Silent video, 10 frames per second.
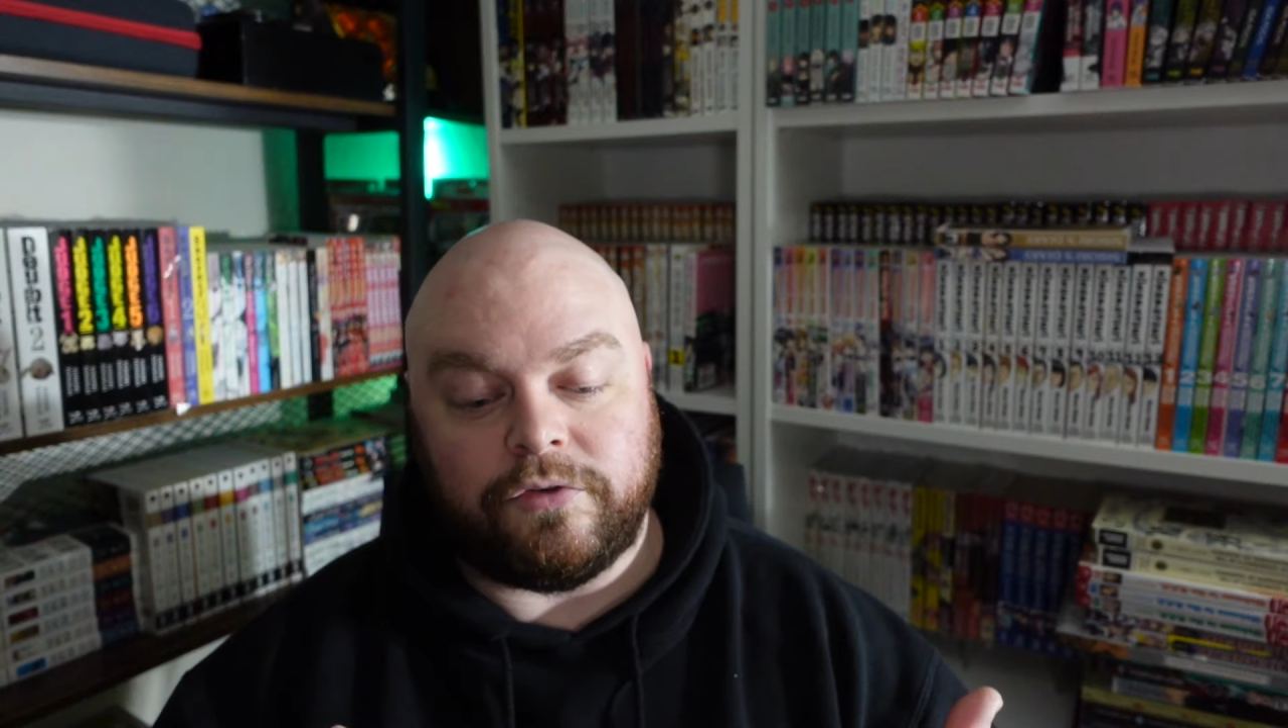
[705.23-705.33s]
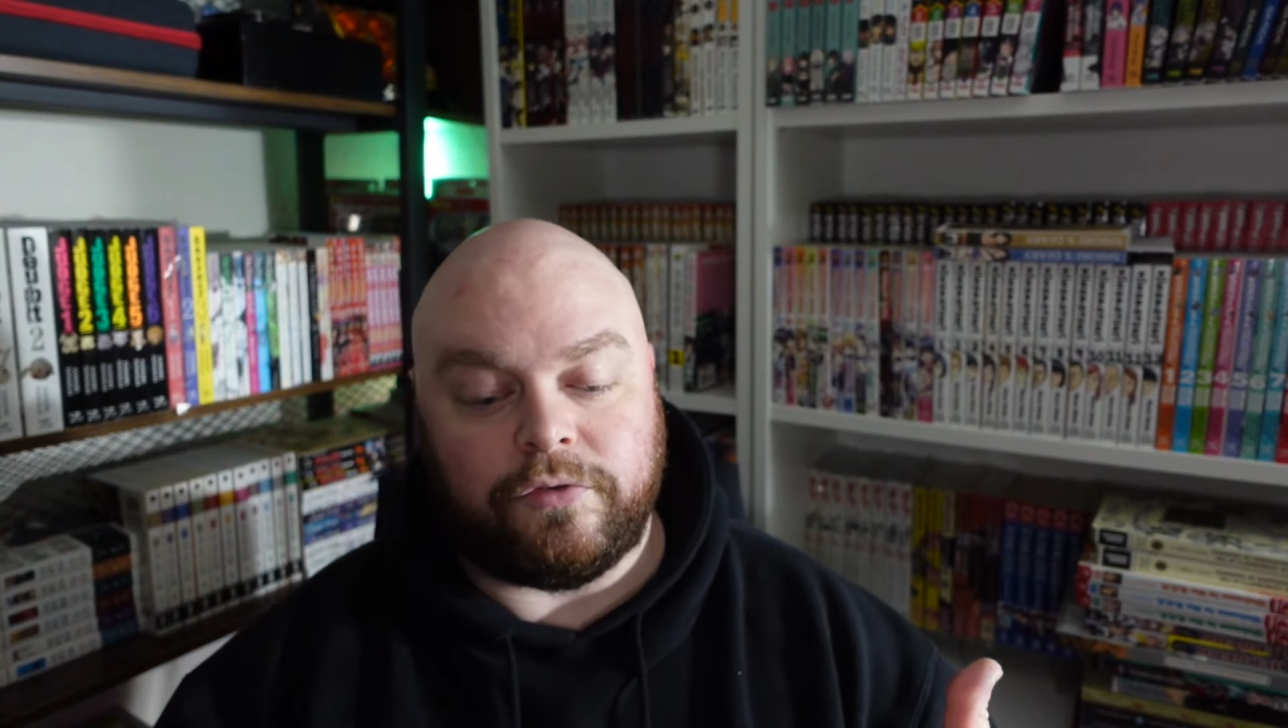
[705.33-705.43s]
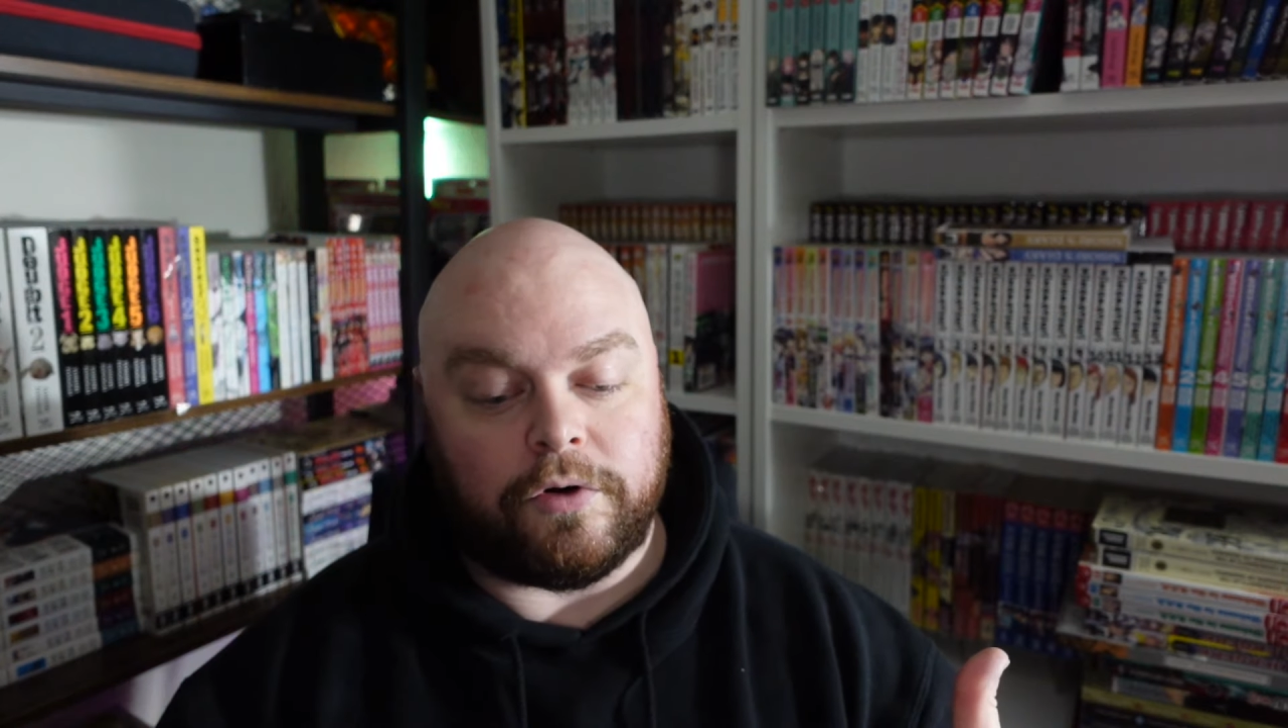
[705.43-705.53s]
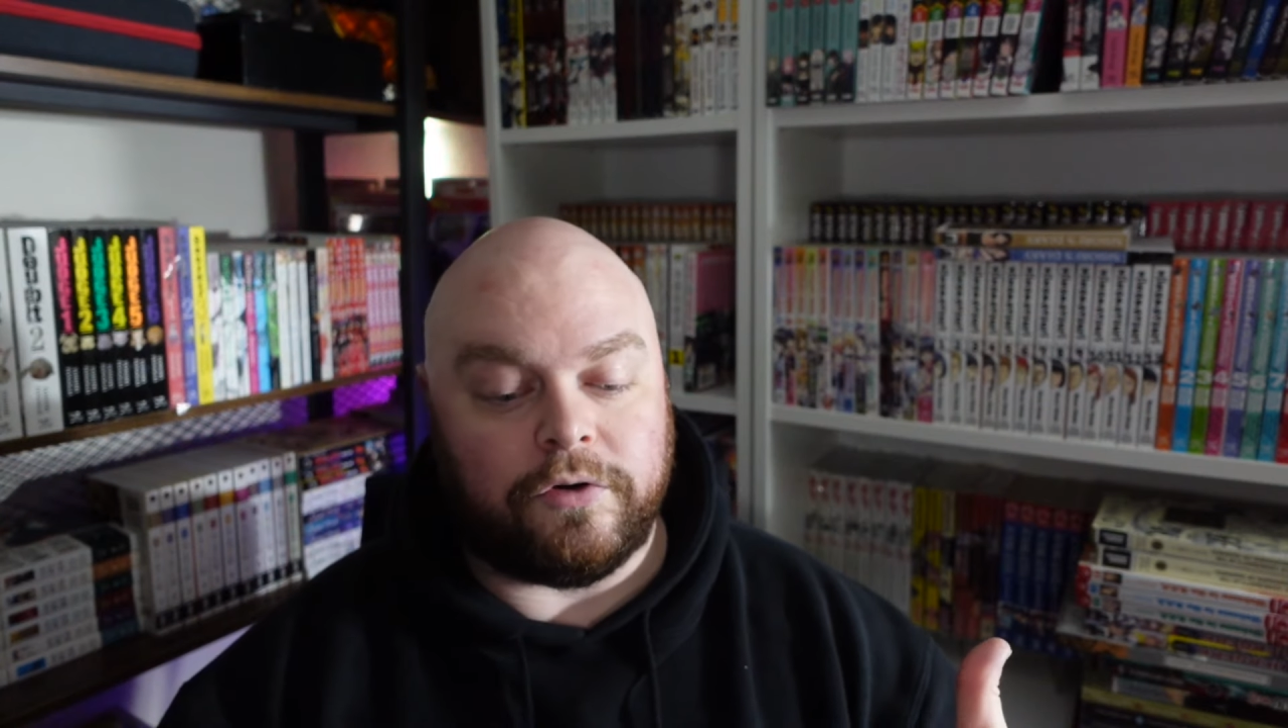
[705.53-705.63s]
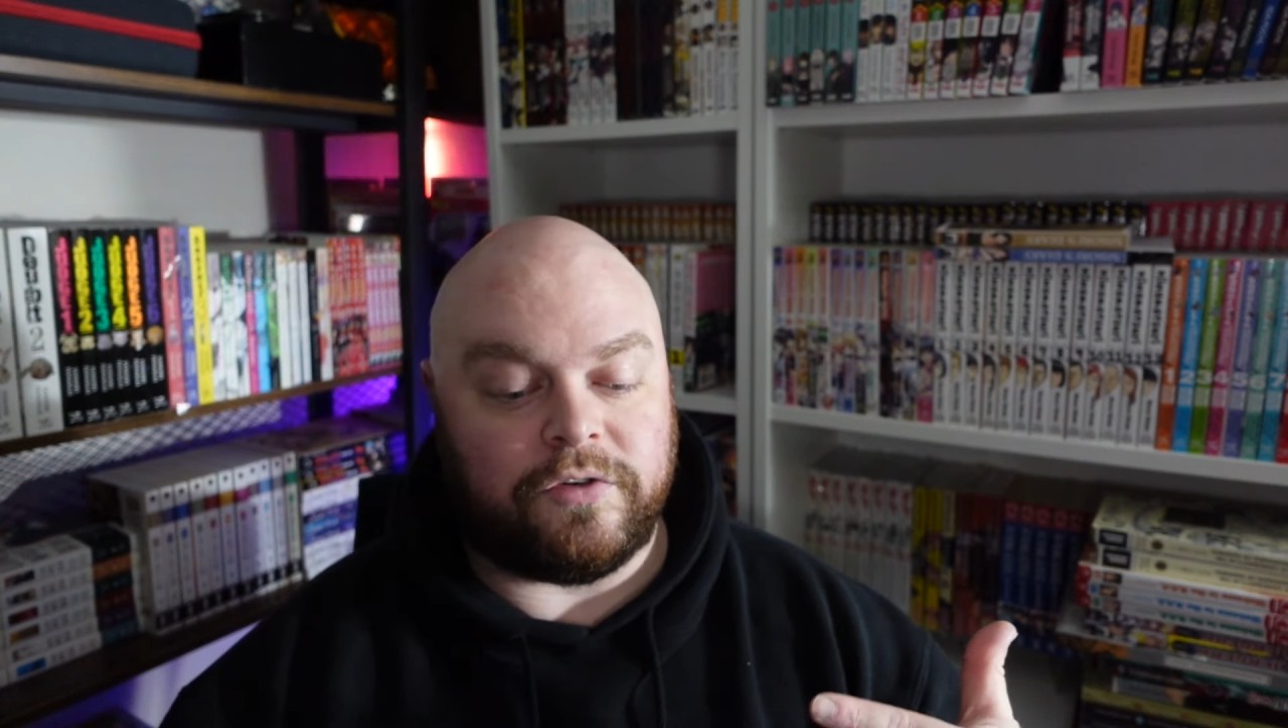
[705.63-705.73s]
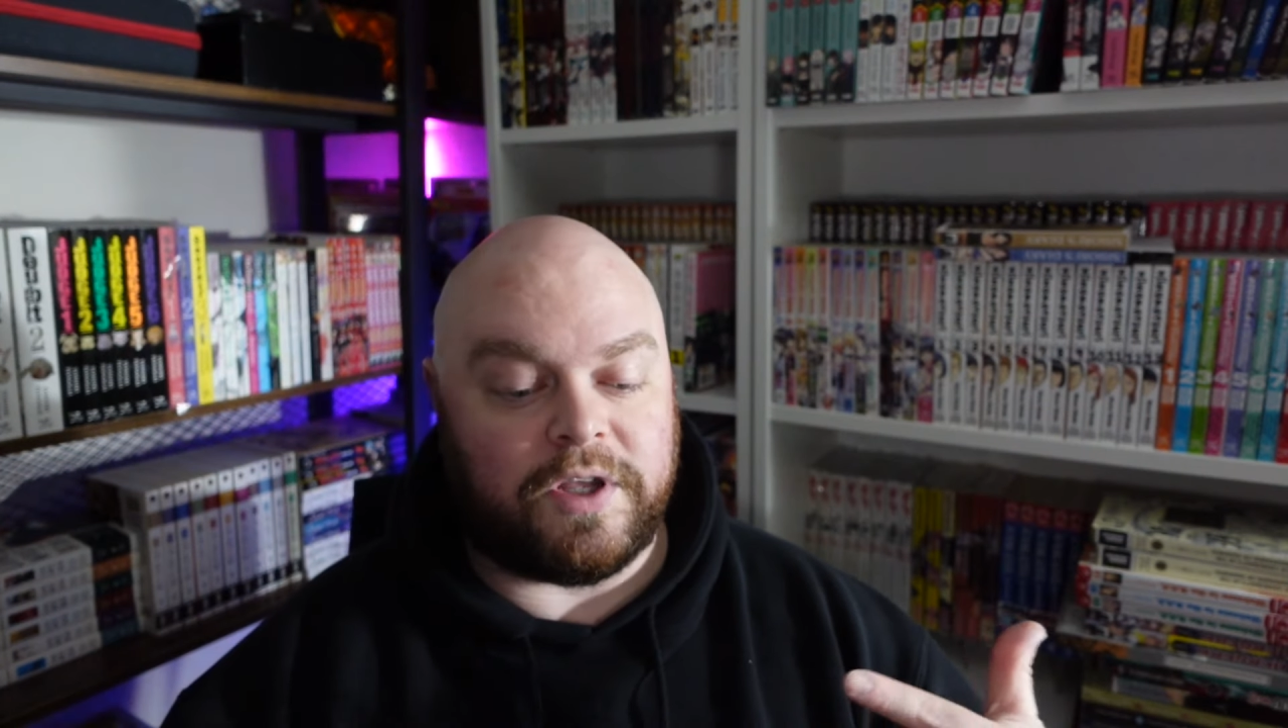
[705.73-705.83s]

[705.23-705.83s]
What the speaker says: as far as